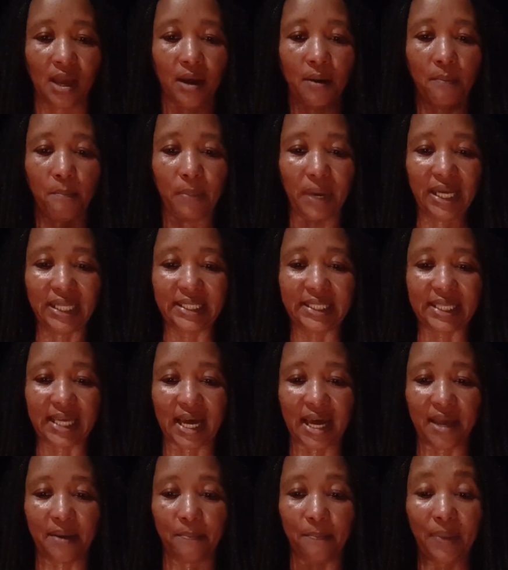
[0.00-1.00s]

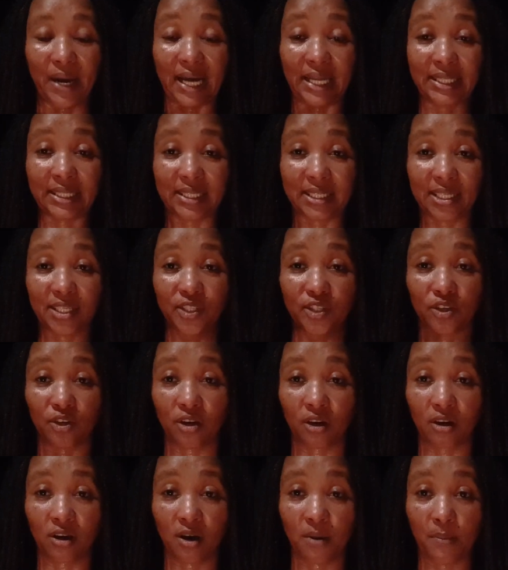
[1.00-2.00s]
Bedtime, panties or
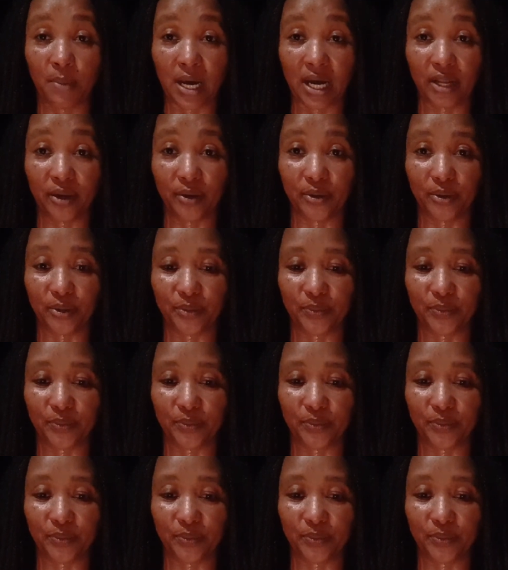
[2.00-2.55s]
commando?